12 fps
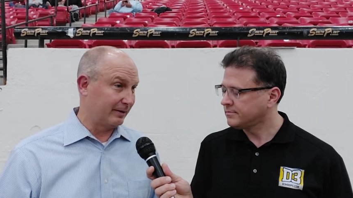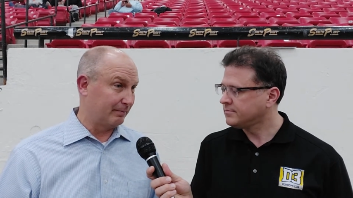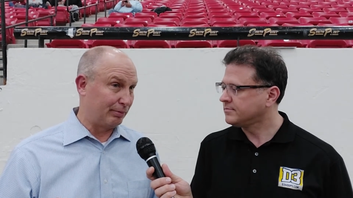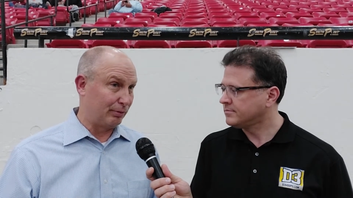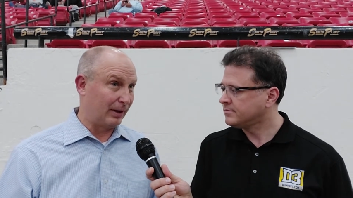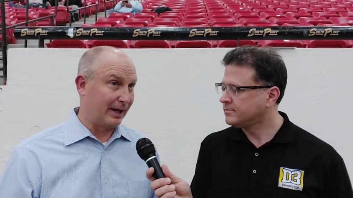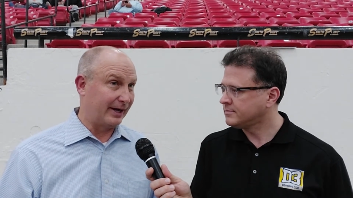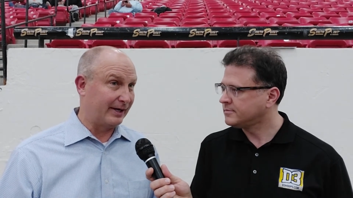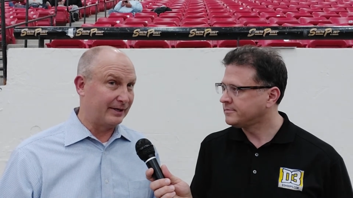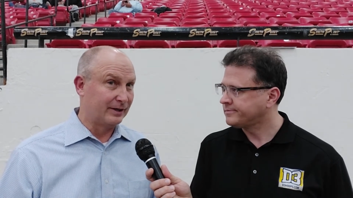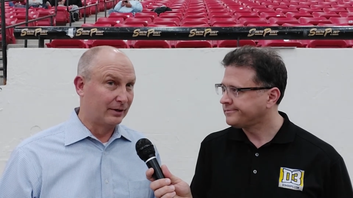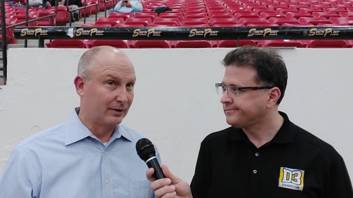Speaker 1: and
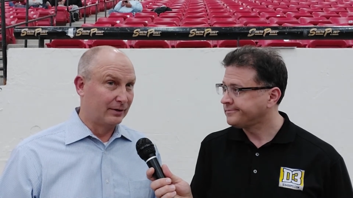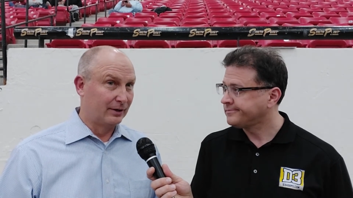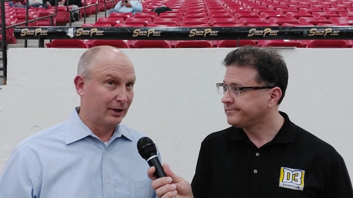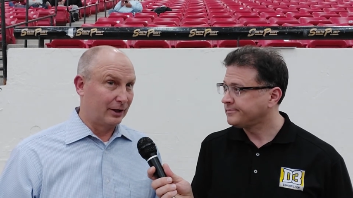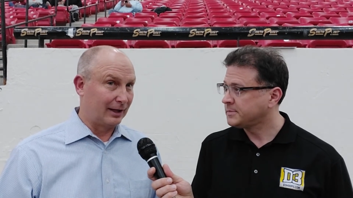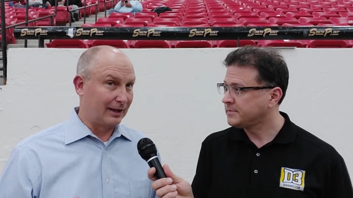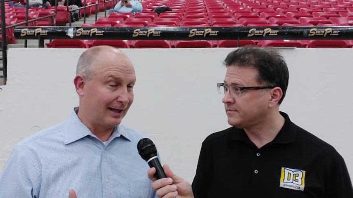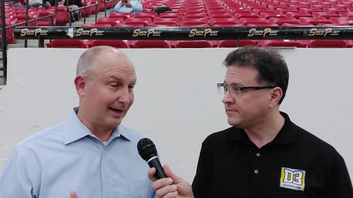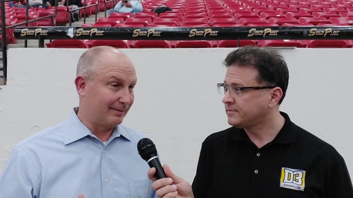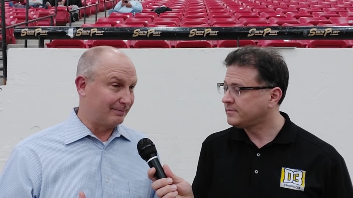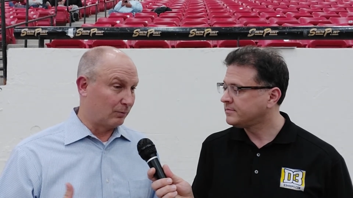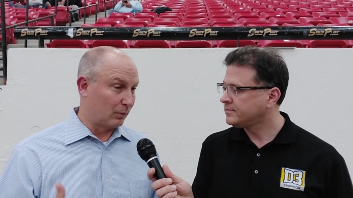play a
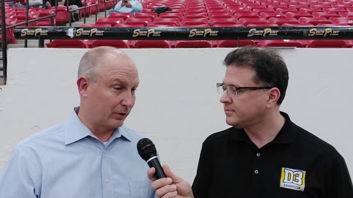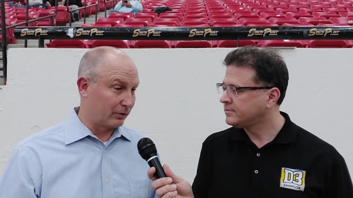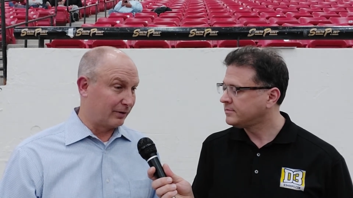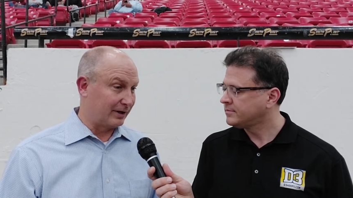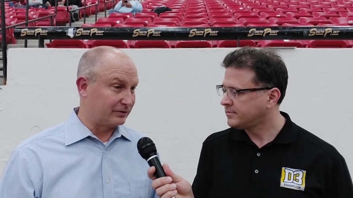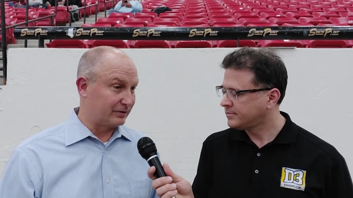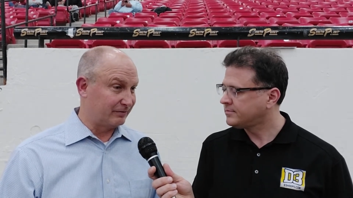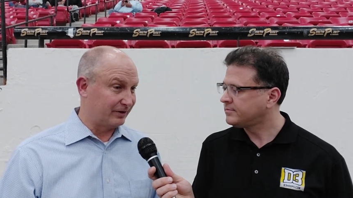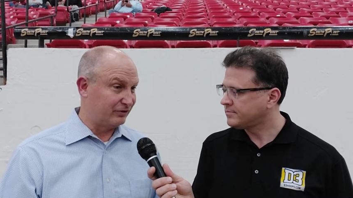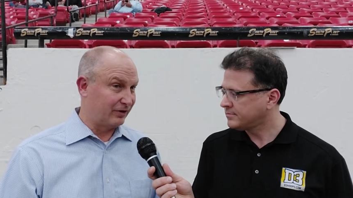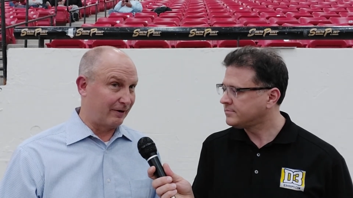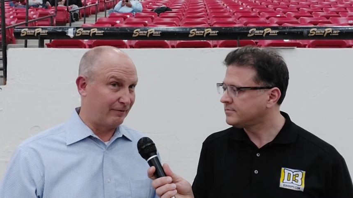lot more aggressive
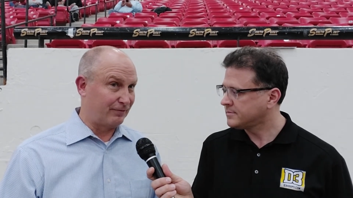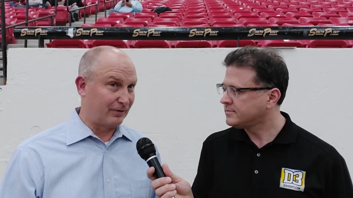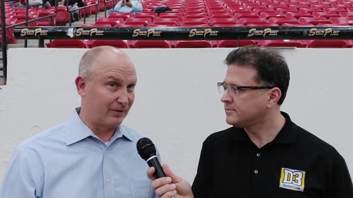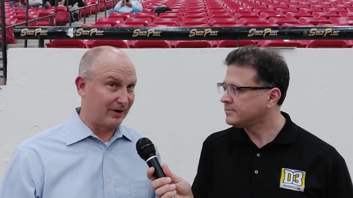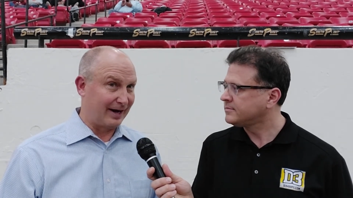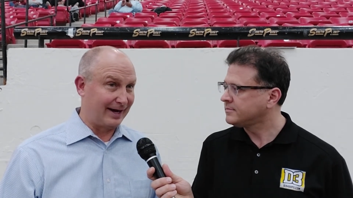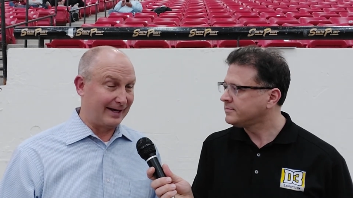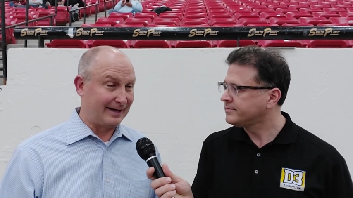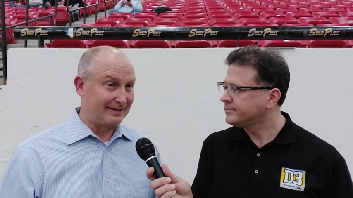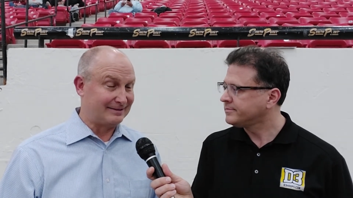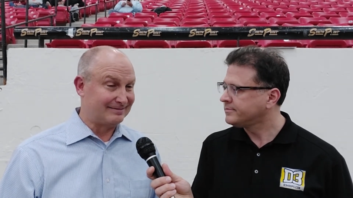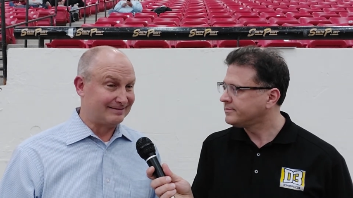and tougher
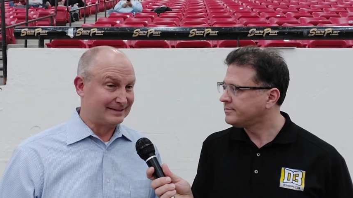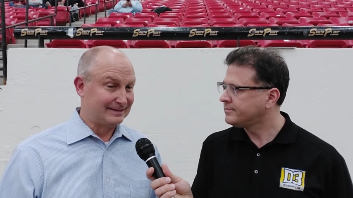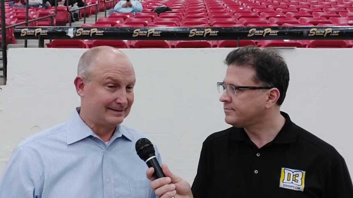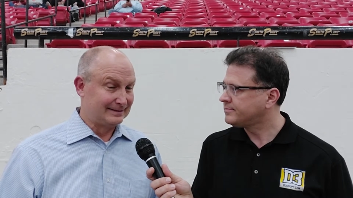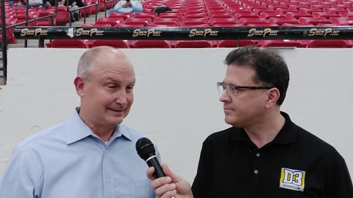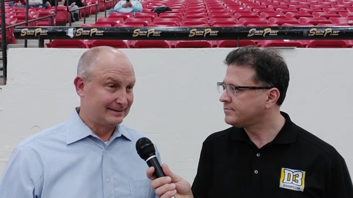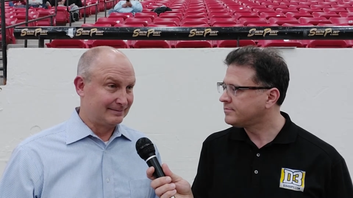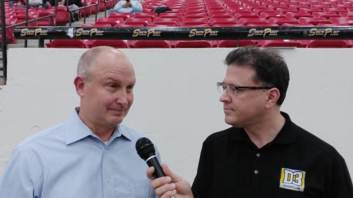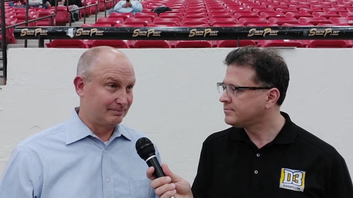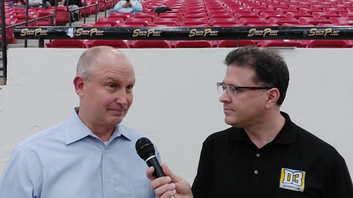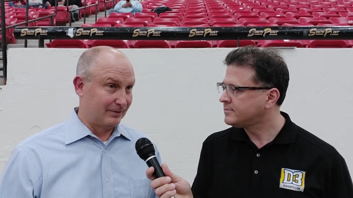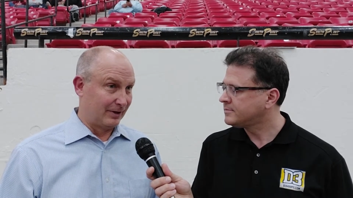and
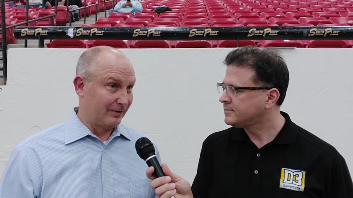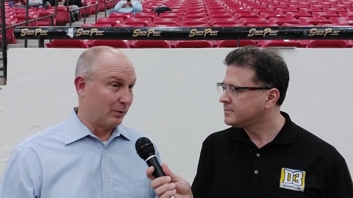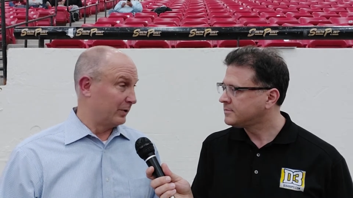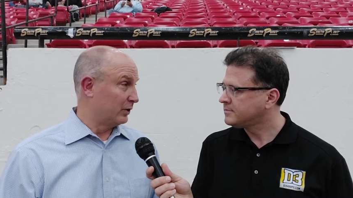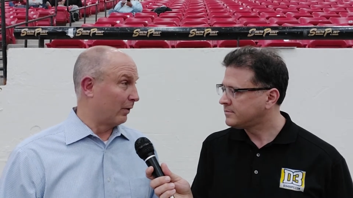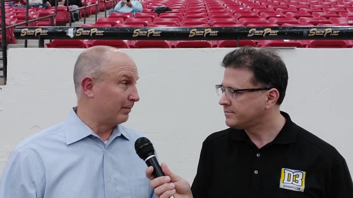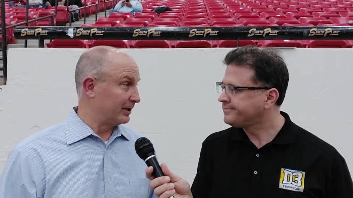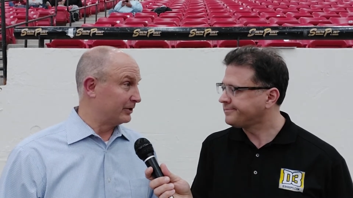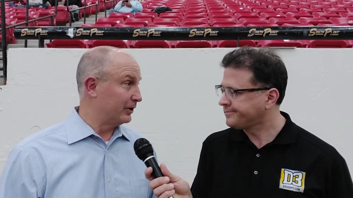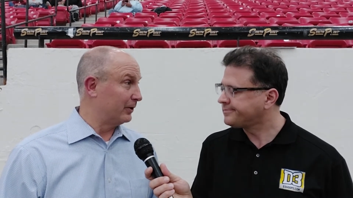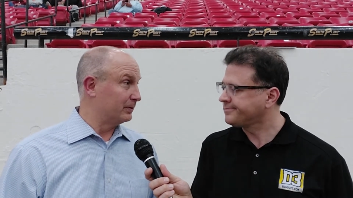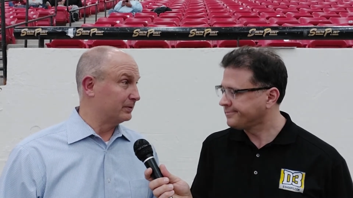than, than we normally
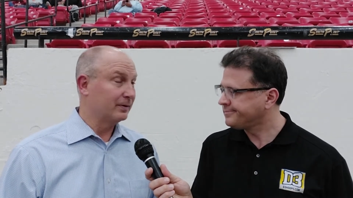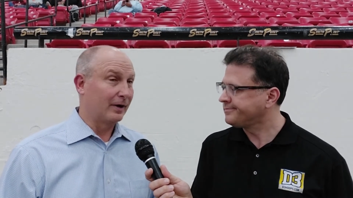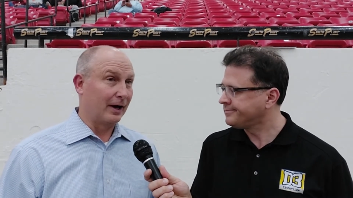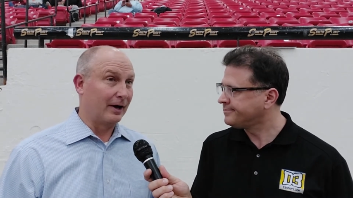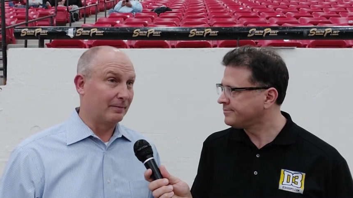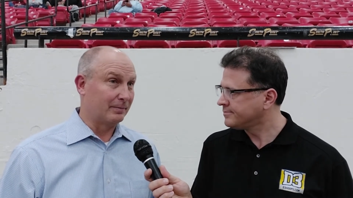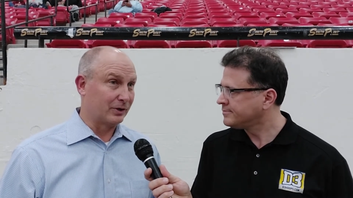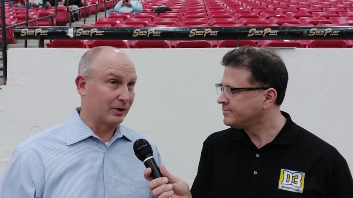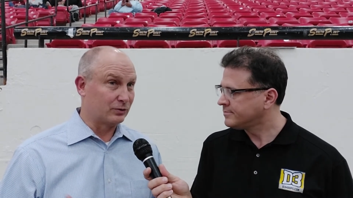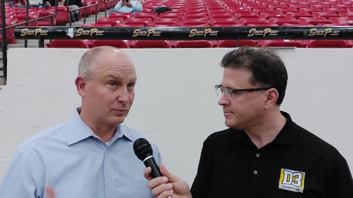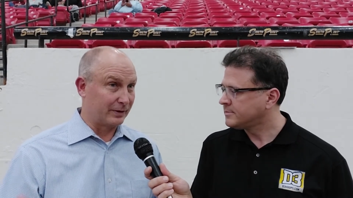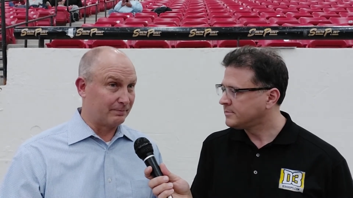do uh,
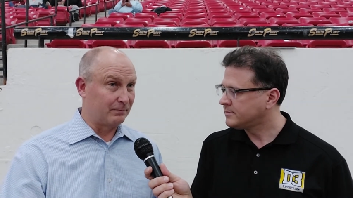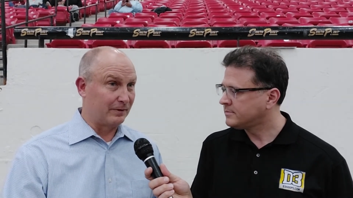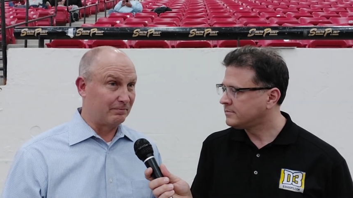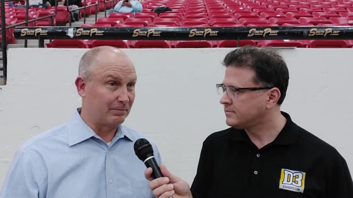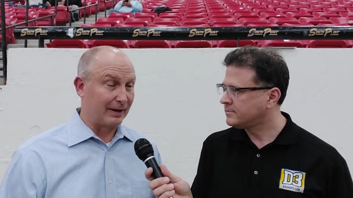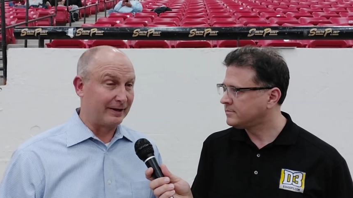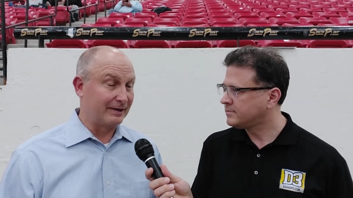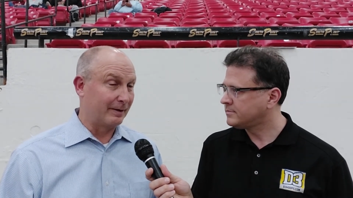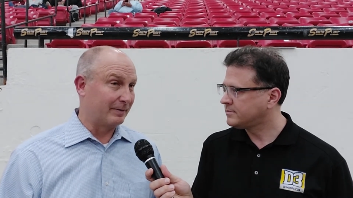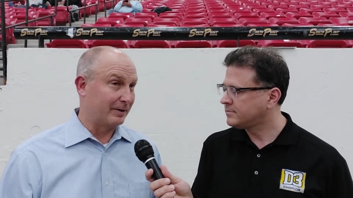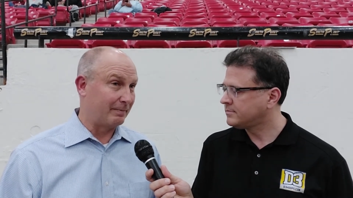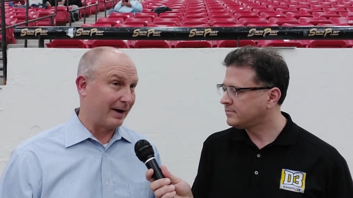because we we've played them
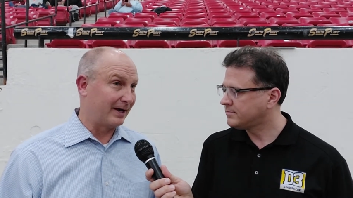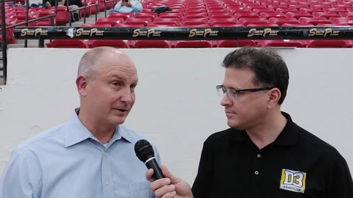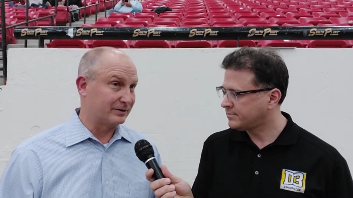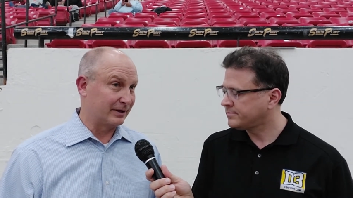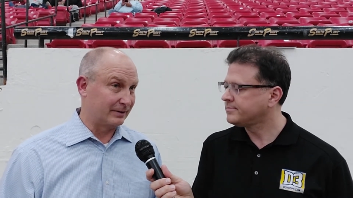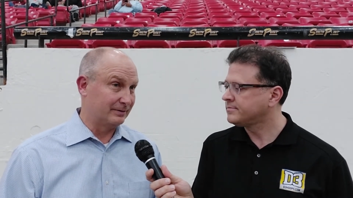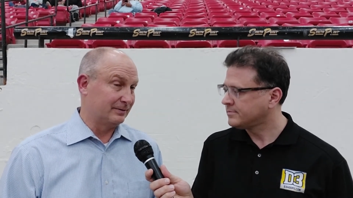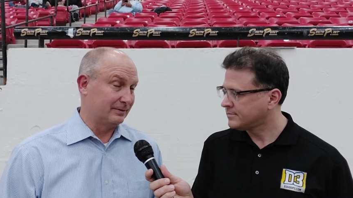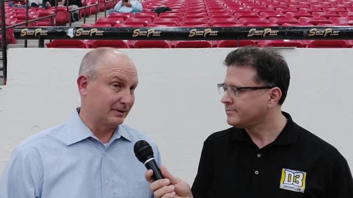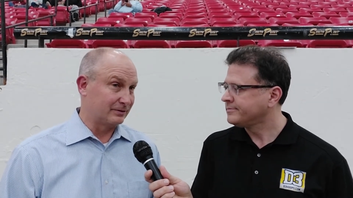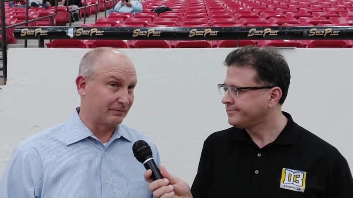in the past and it's a